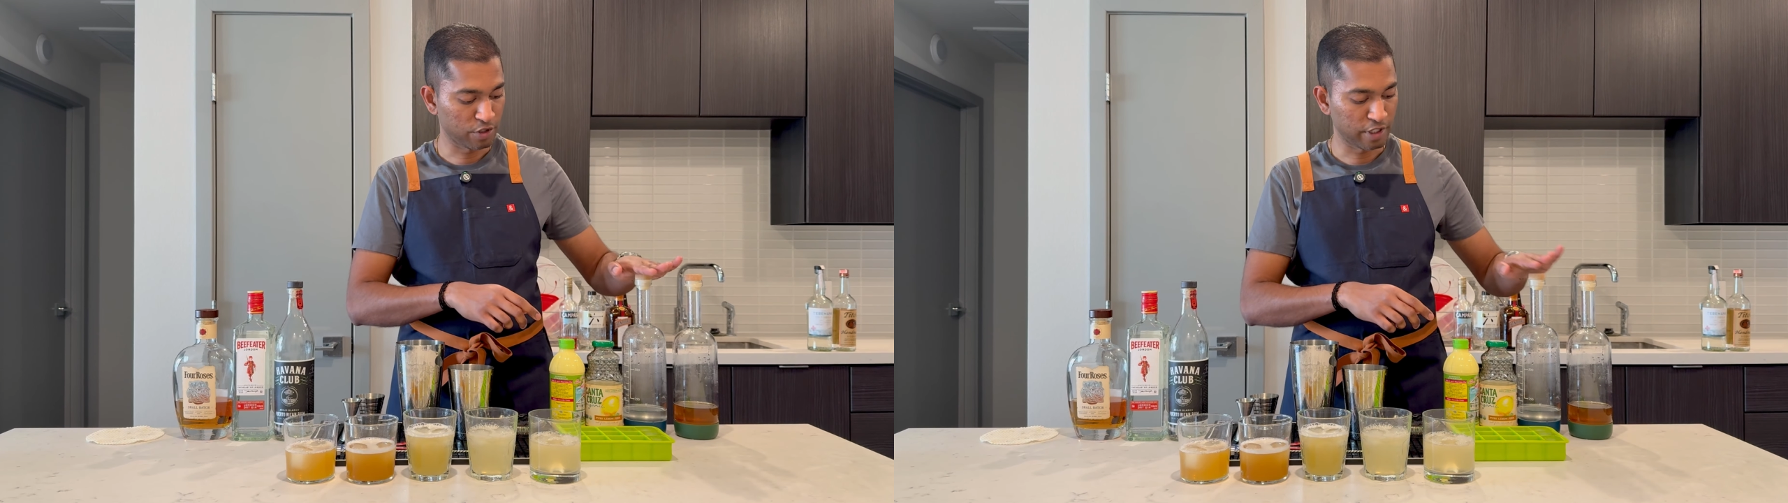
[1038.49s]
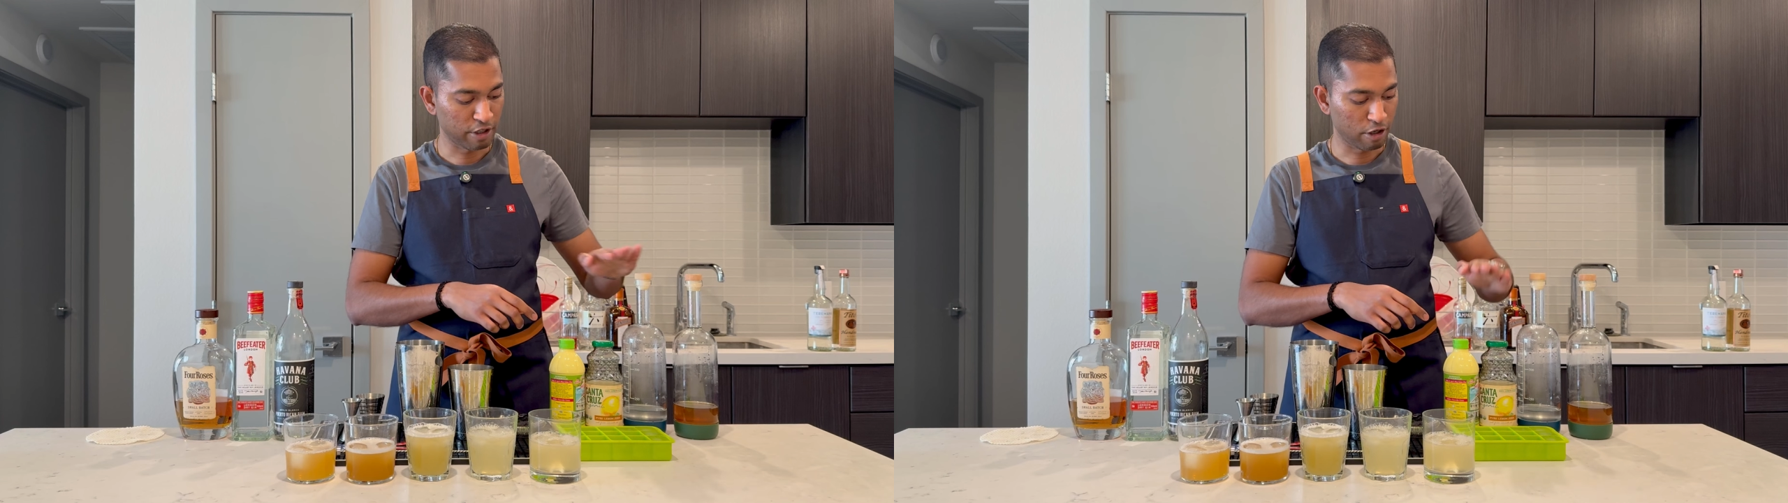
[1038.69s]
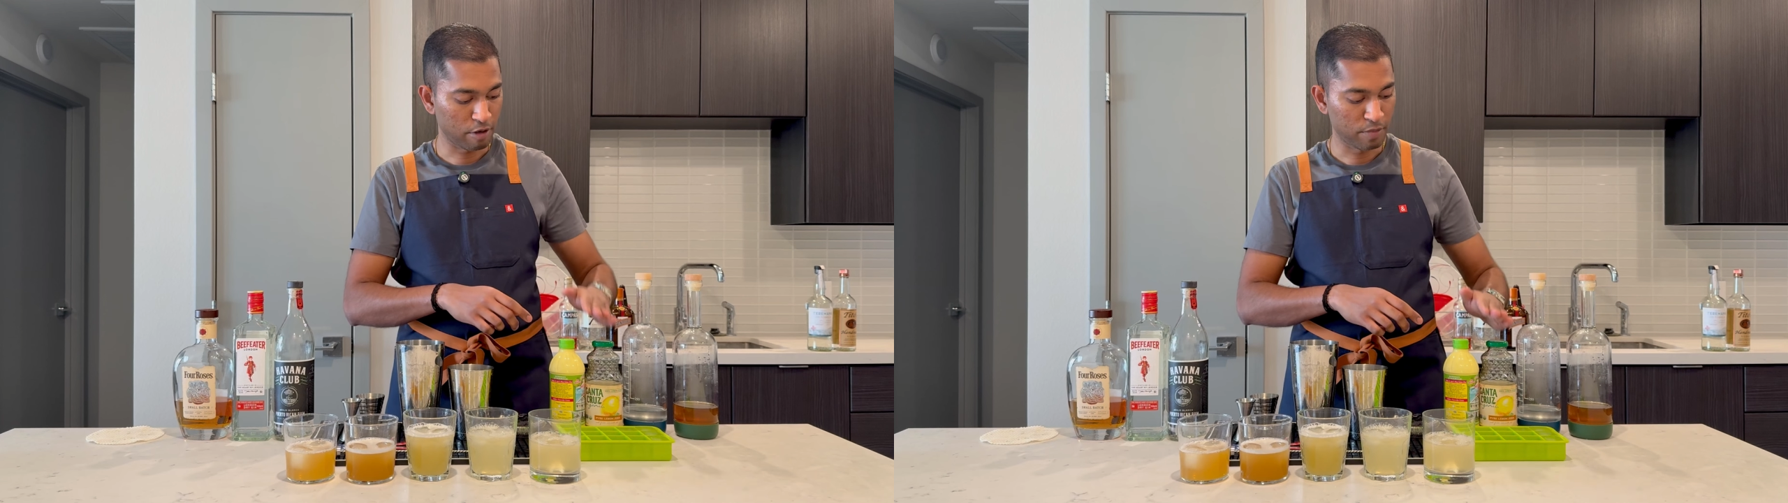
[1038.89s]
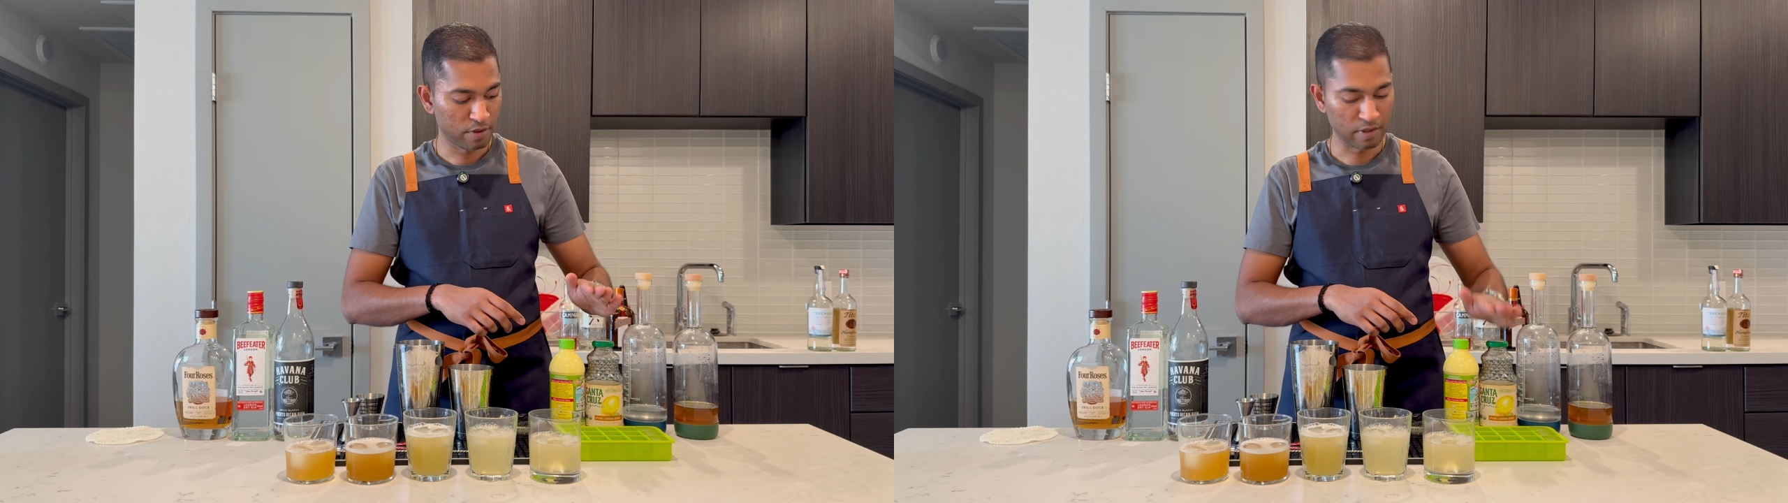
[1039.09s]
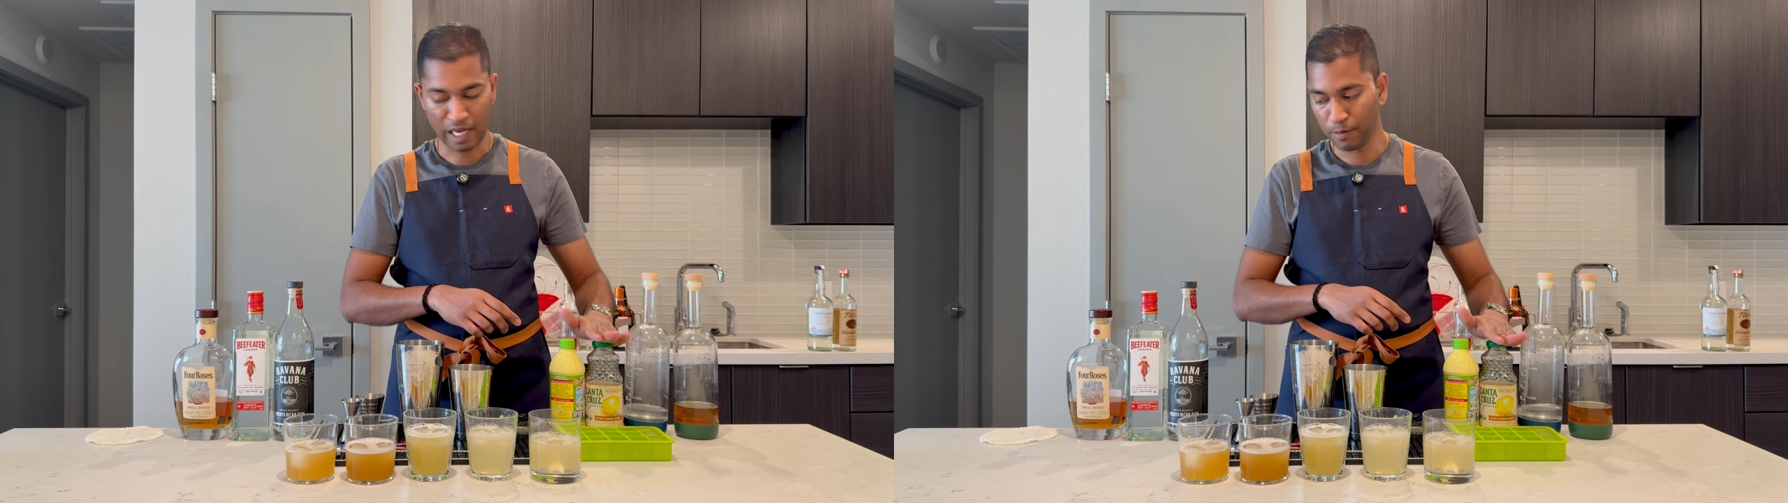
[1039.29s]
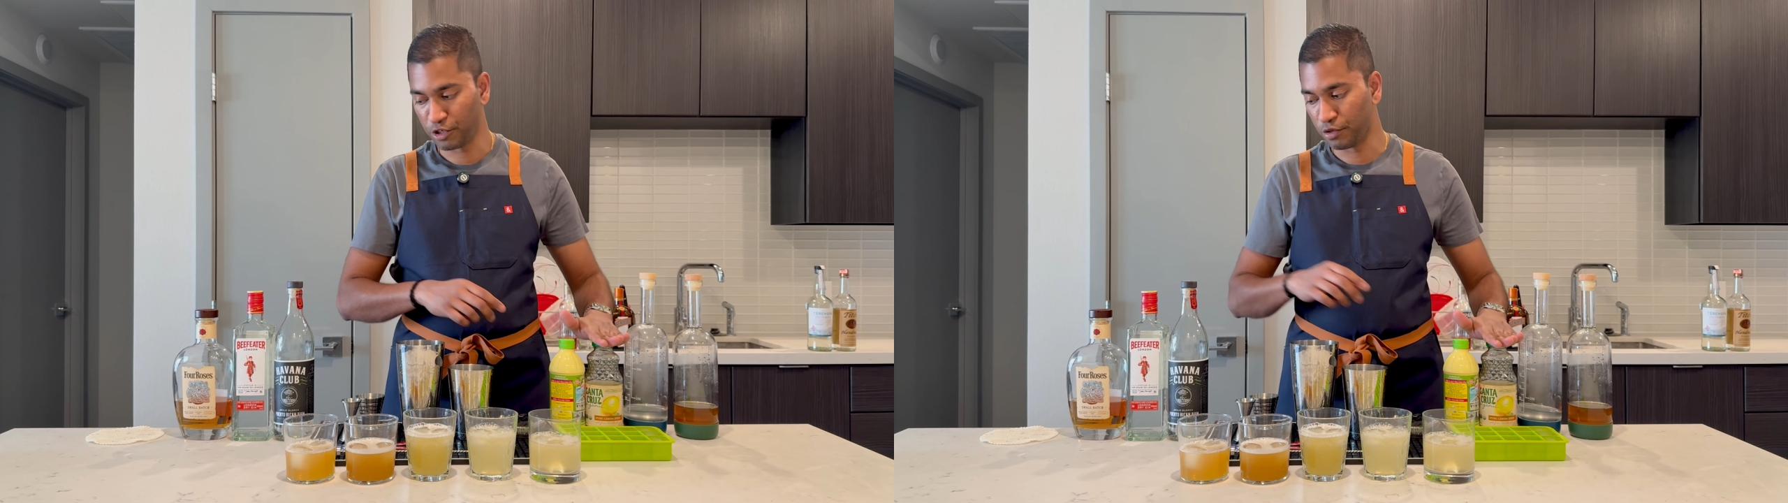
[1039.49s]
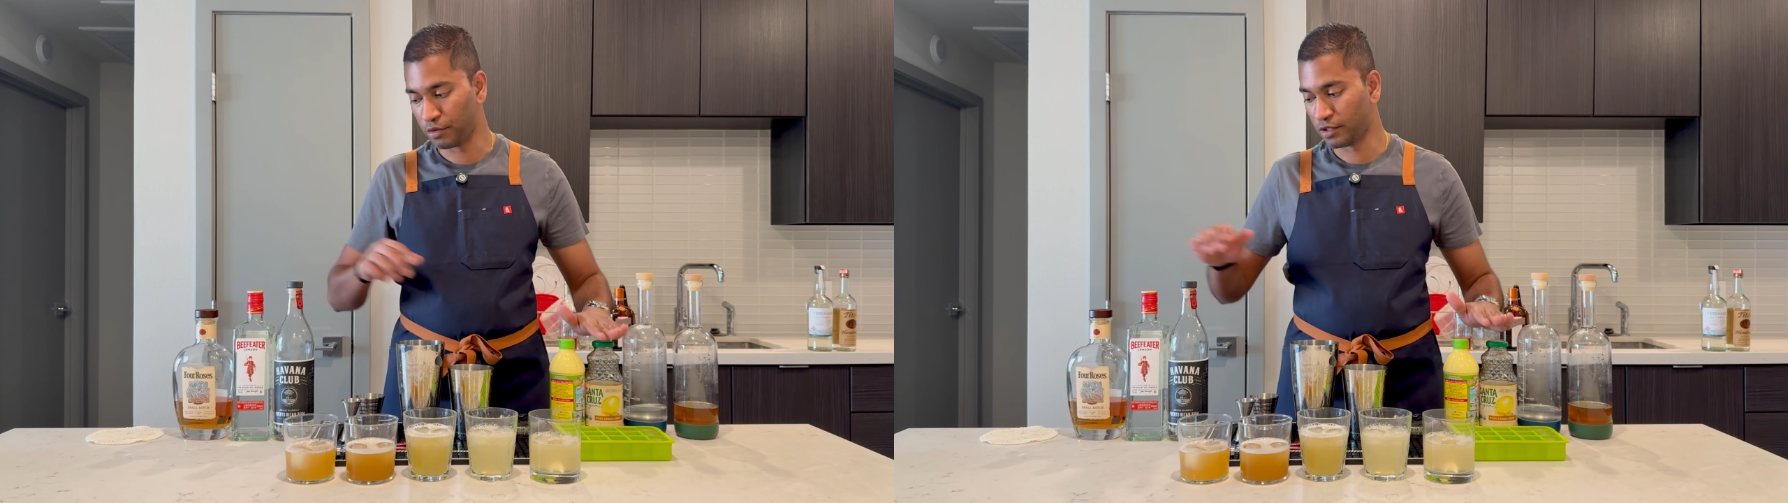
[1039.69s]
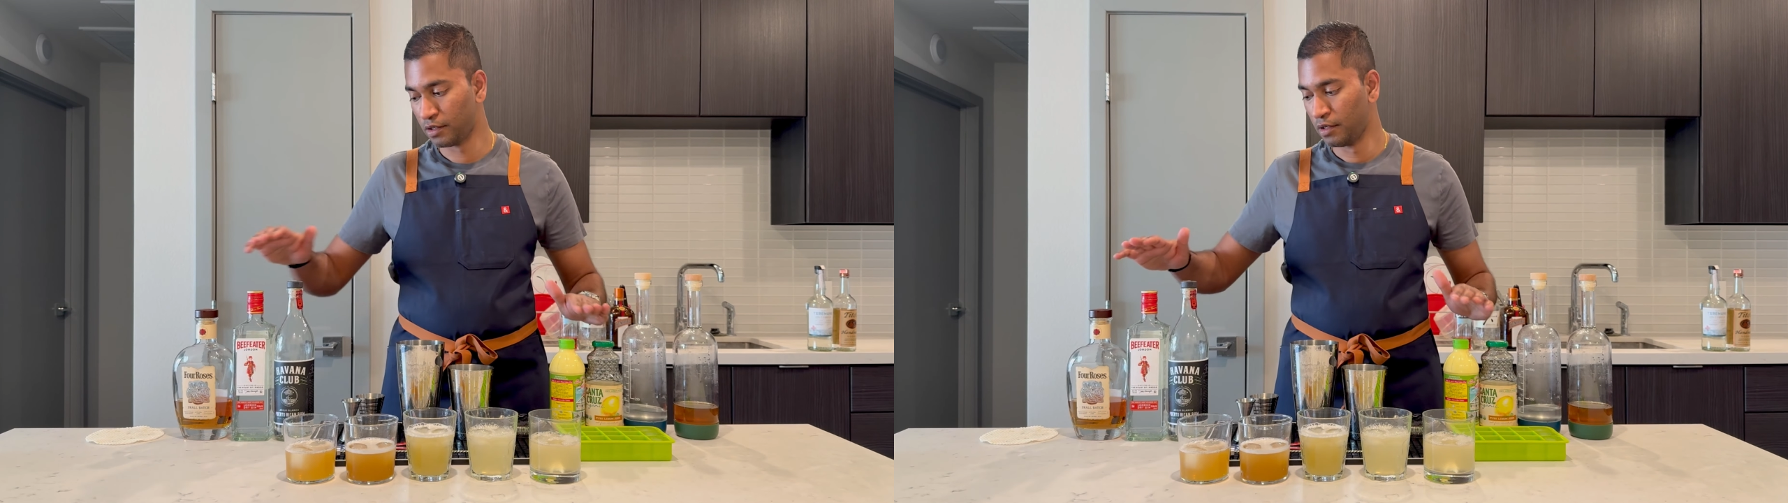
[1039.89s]
syrup, lime
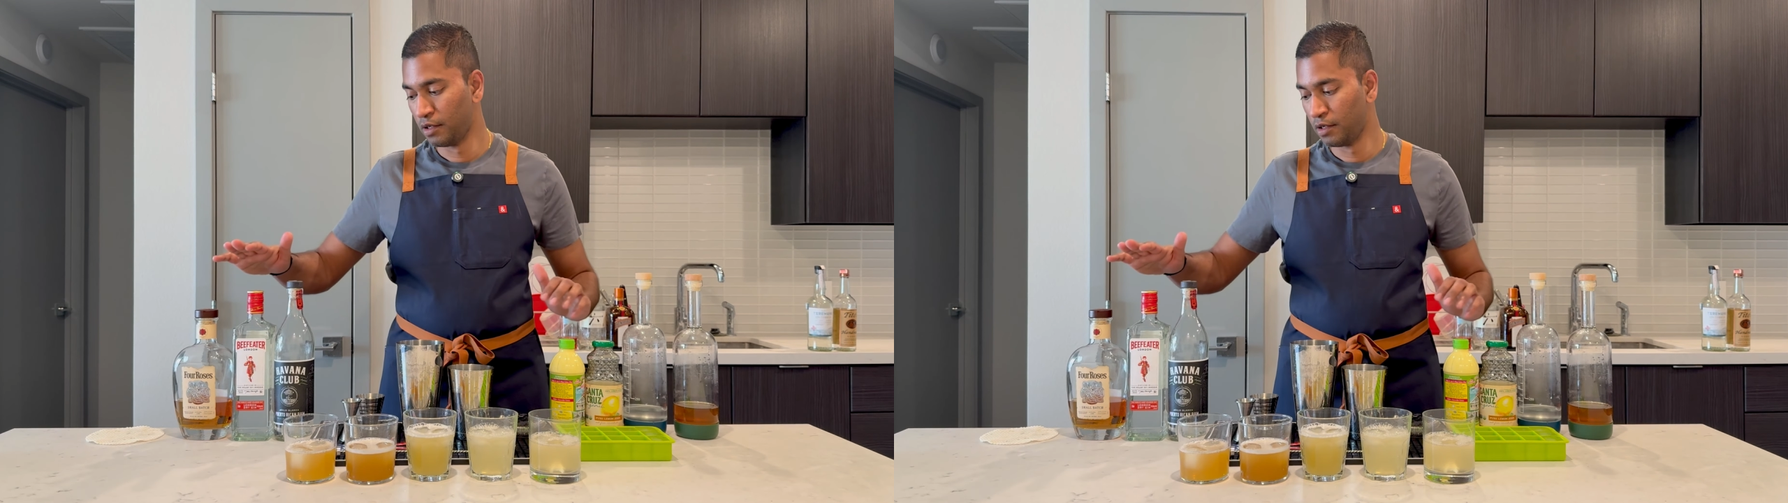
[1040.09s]
juice,